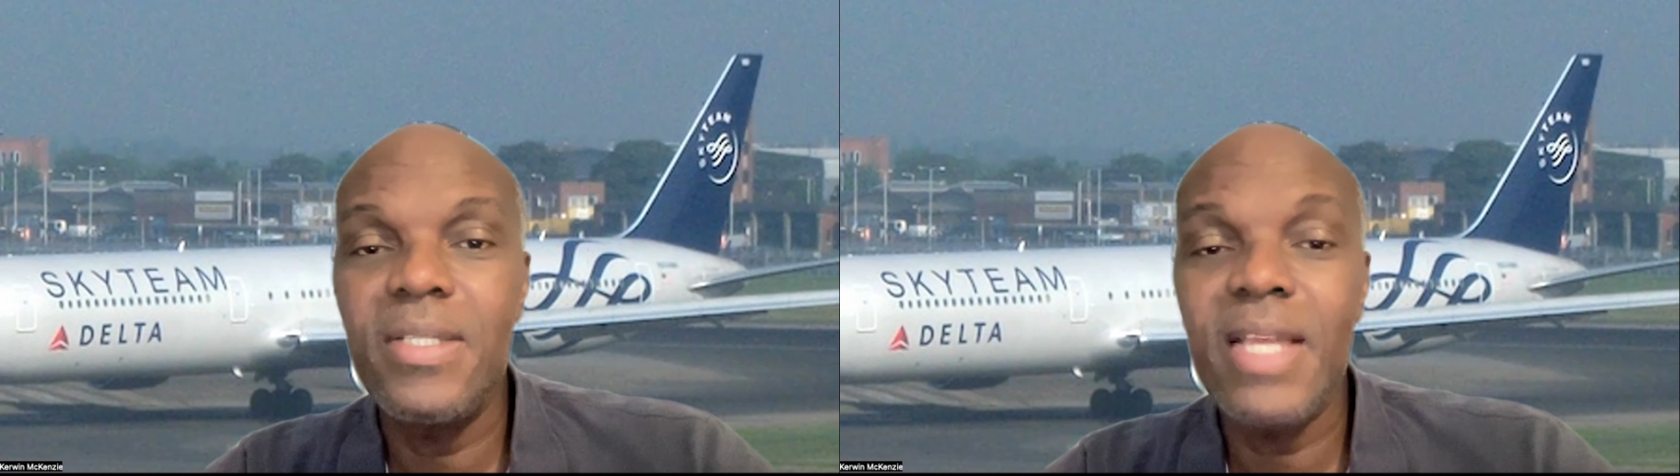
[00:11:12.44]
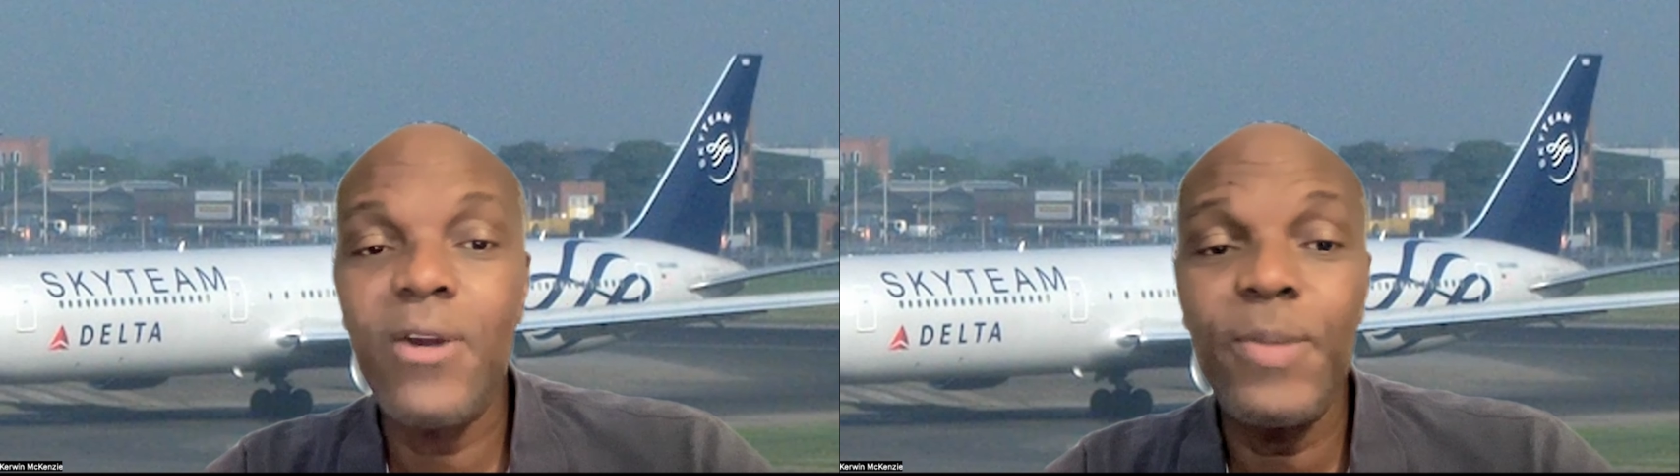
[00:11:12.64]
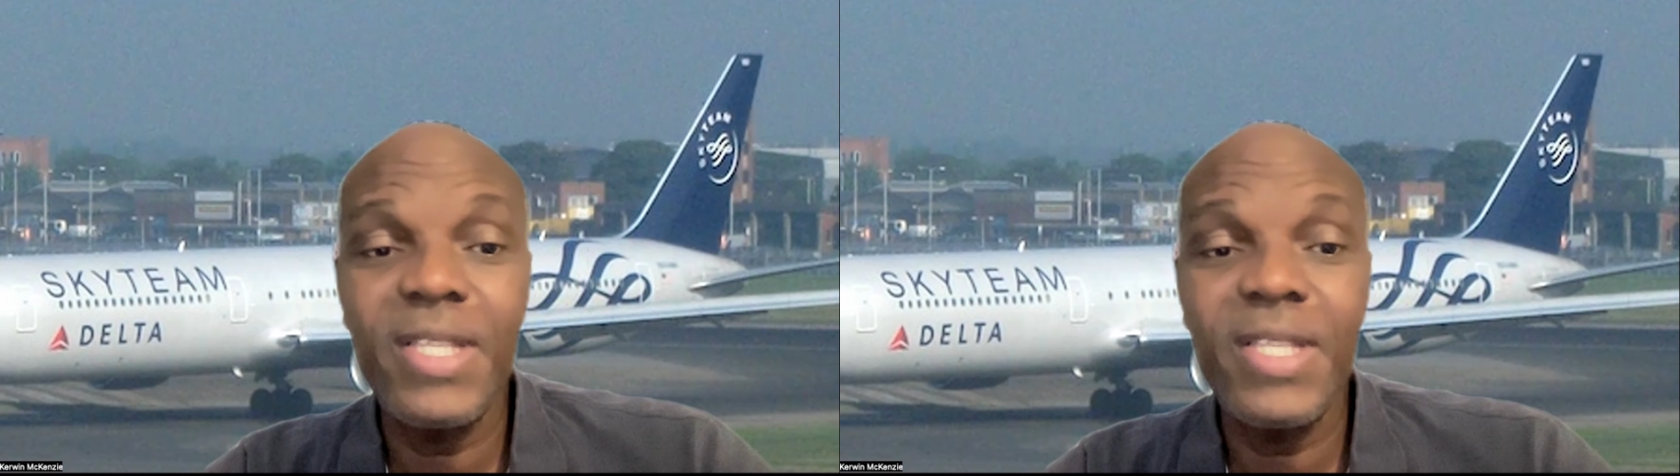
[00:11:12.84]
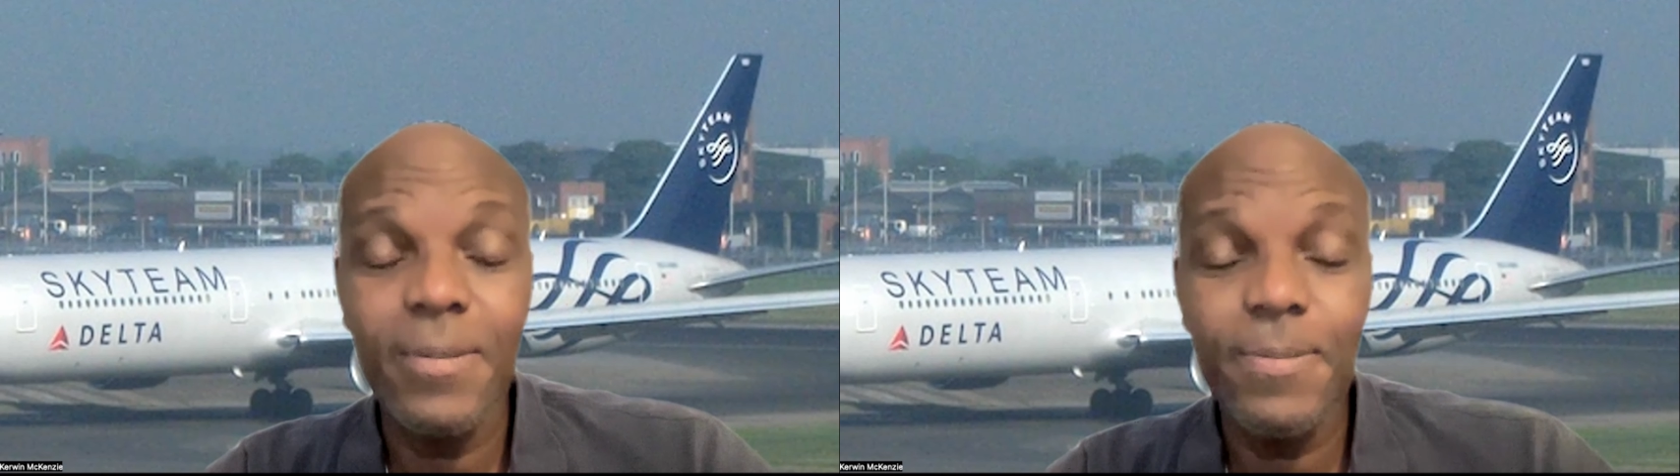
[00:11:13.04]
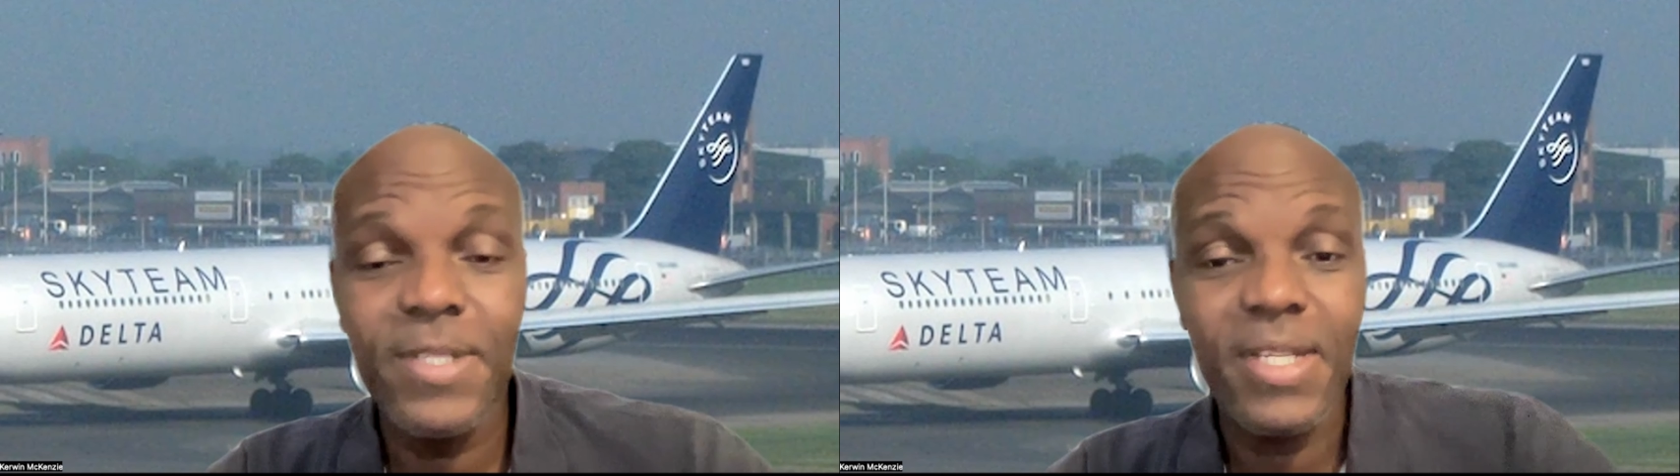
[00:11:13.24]
So I hope this
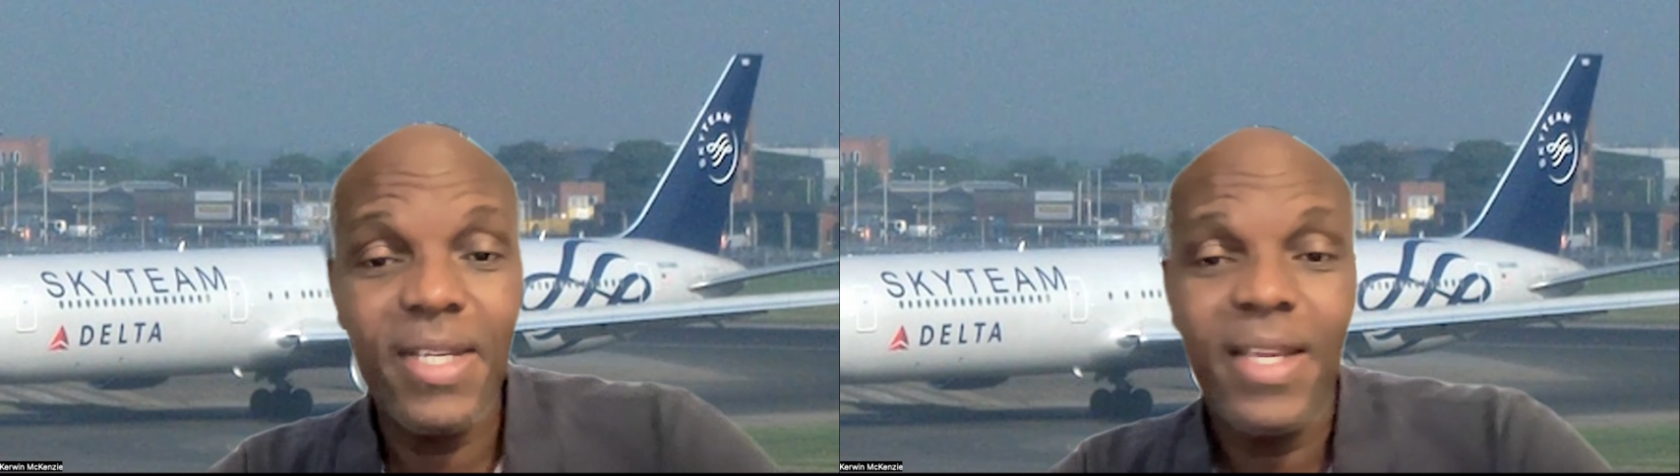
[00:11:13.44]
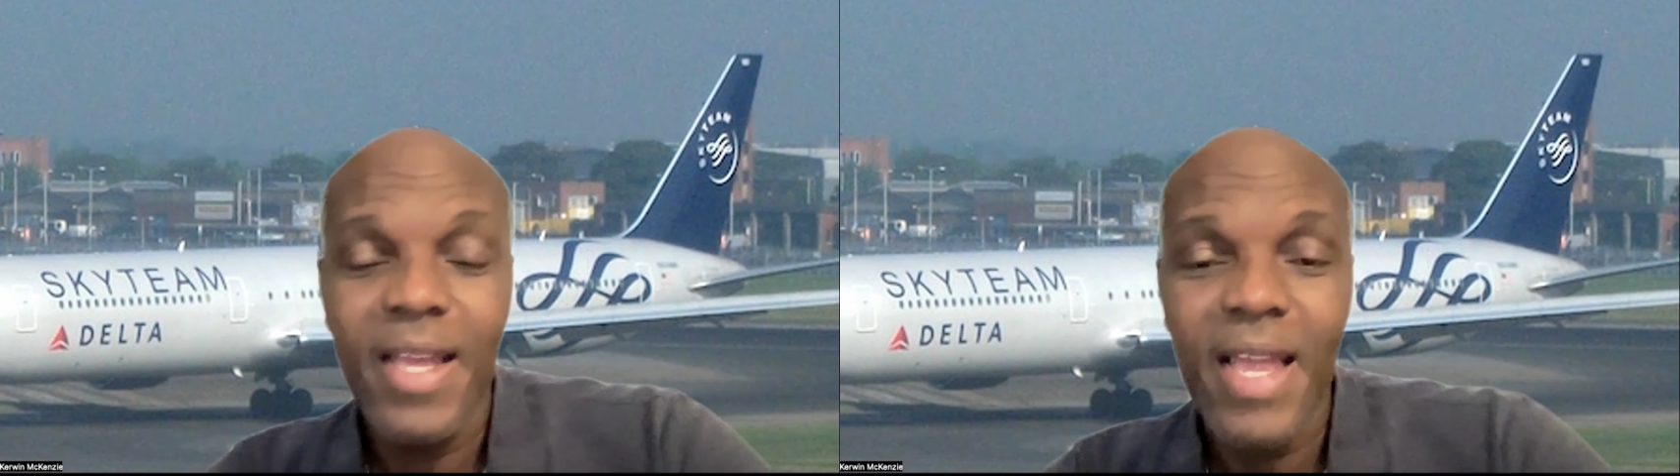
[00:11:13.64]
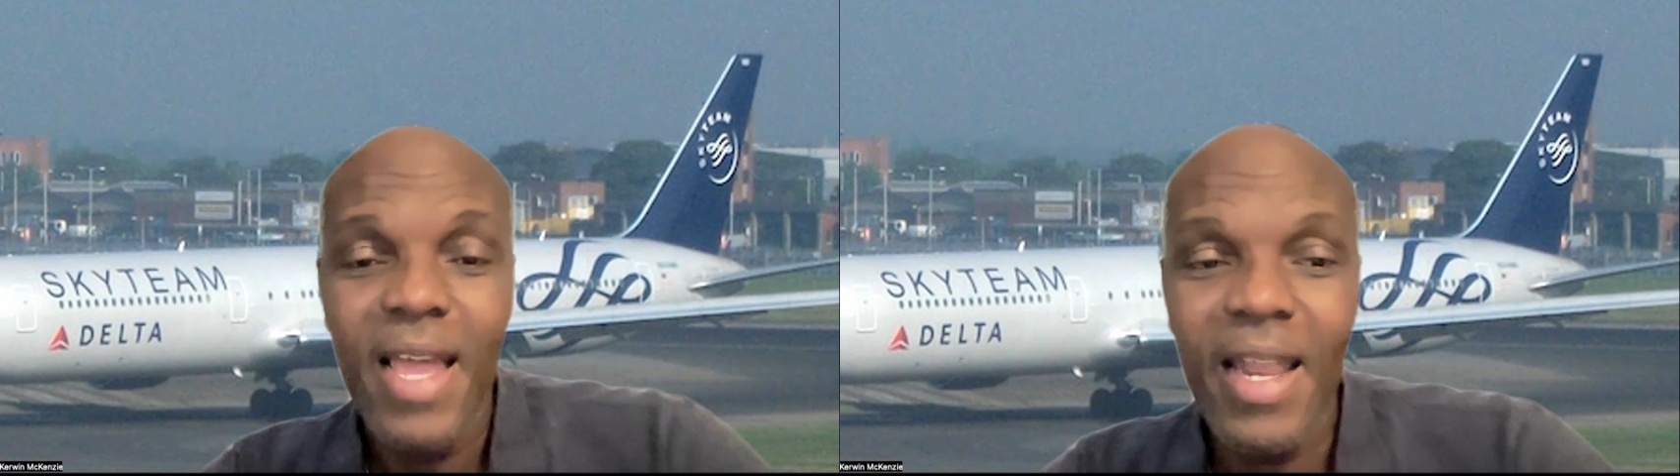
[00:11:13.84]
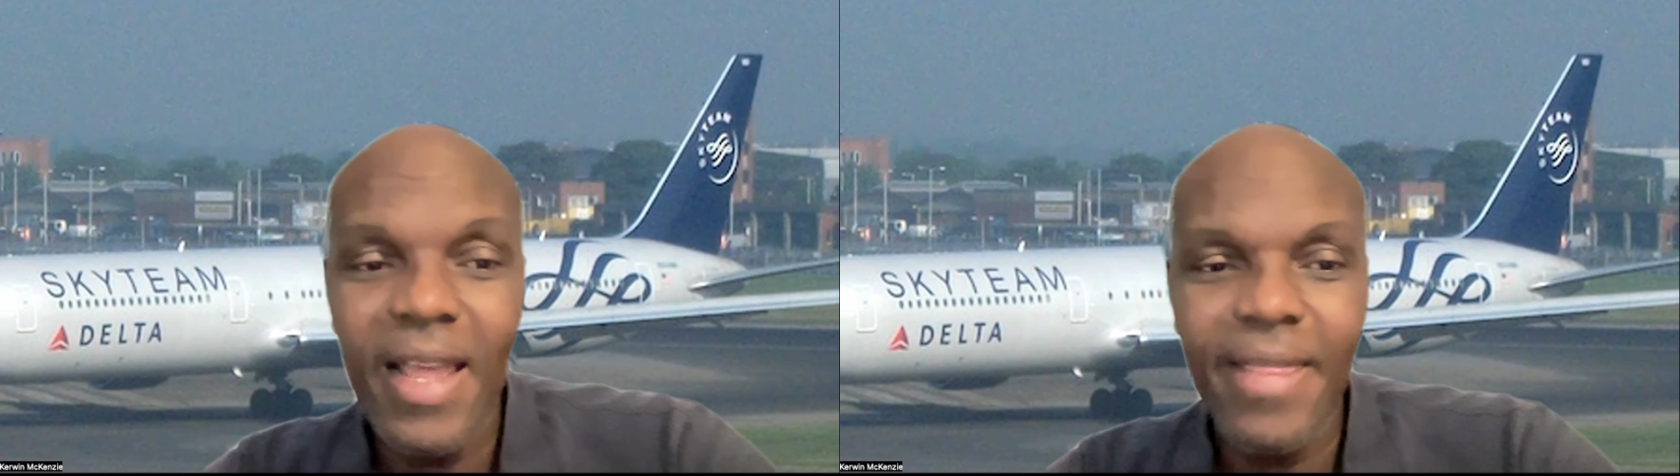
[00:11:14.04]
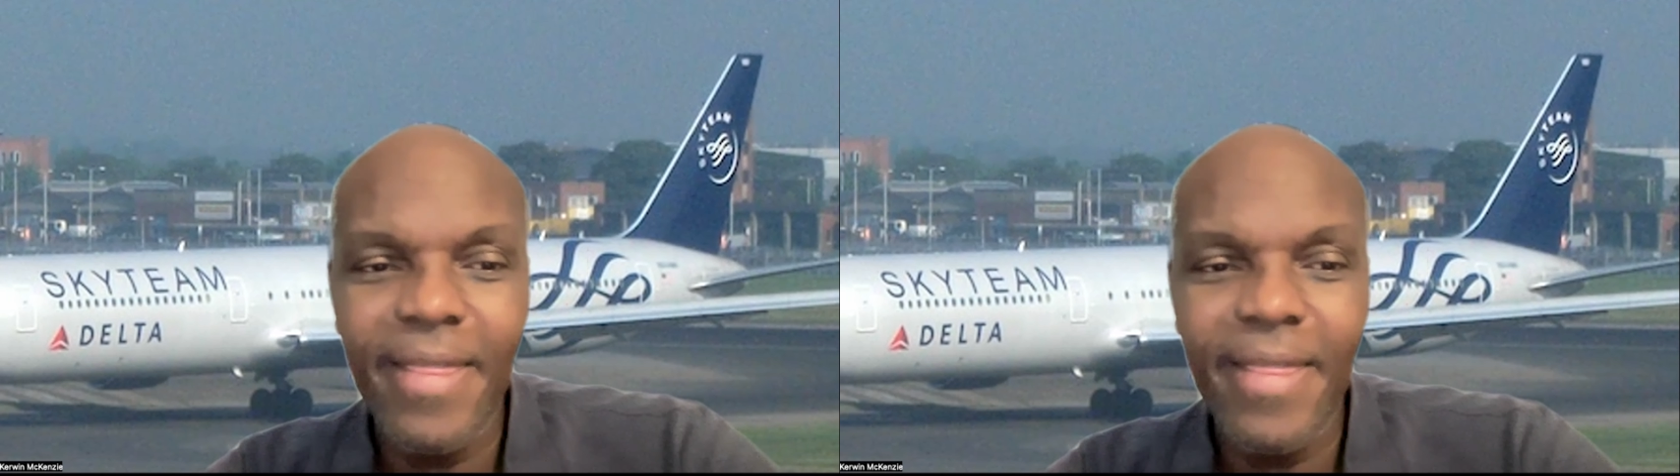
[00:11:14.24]
helps. And I